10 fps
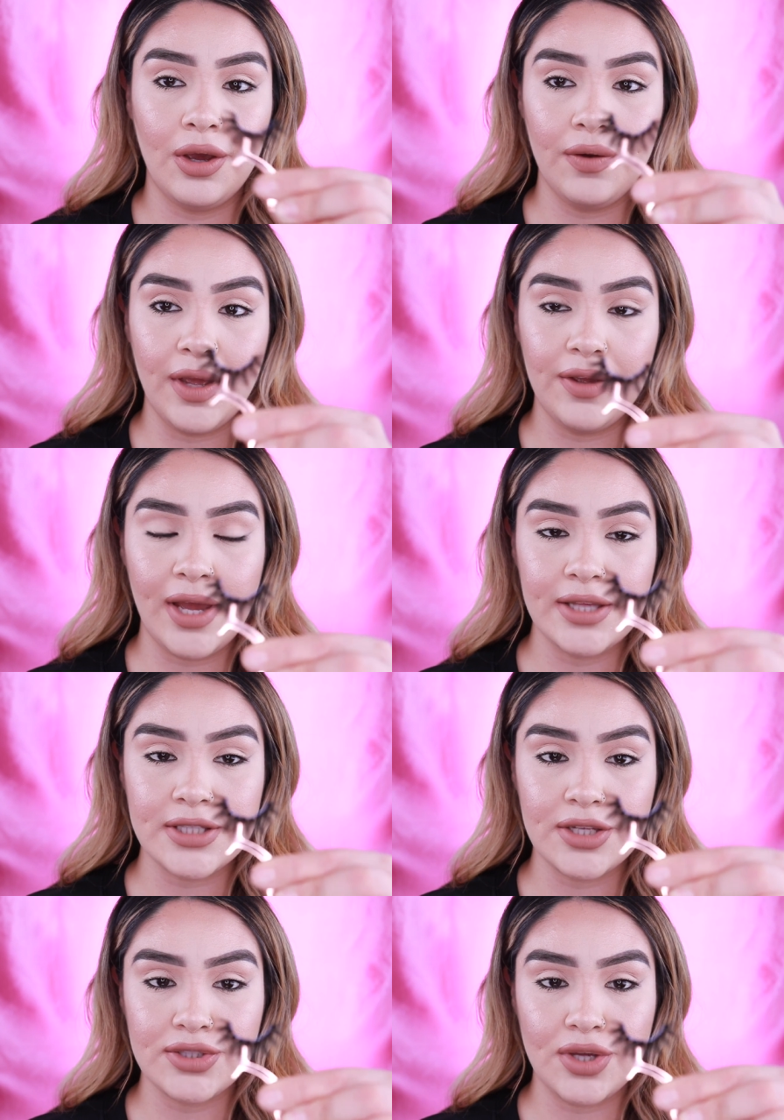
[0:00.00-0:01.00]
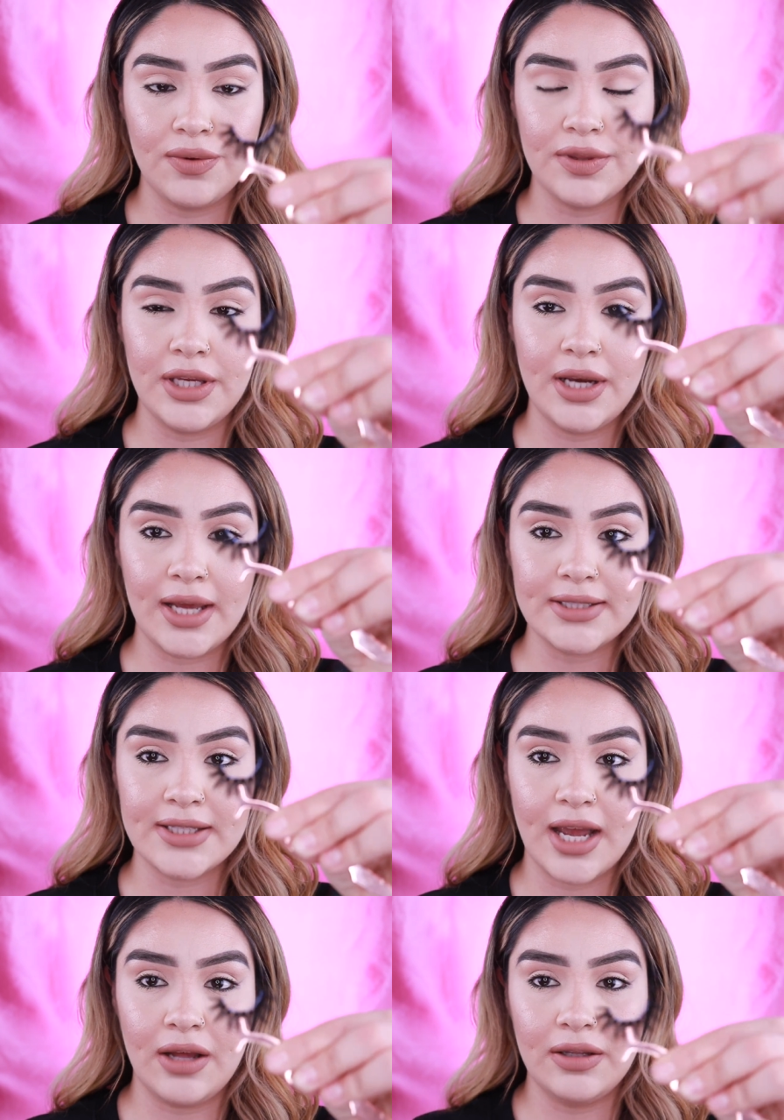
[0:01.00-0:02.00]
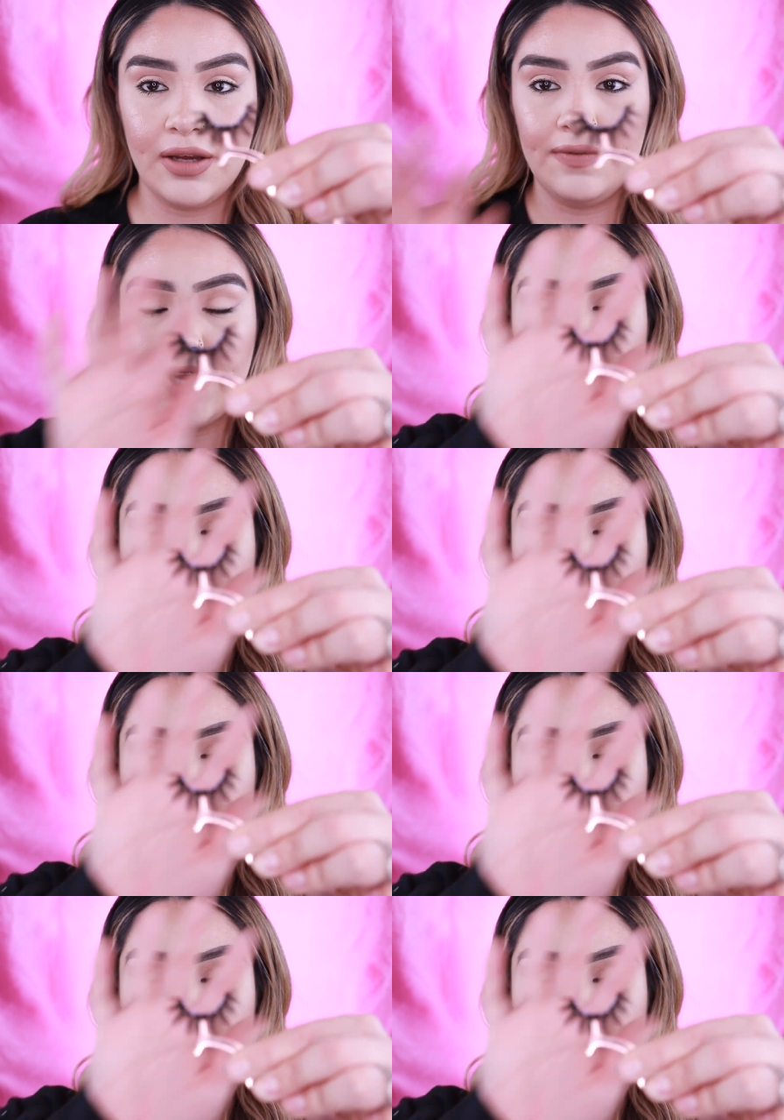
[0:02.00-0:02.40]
Okay, you guys, so the next style of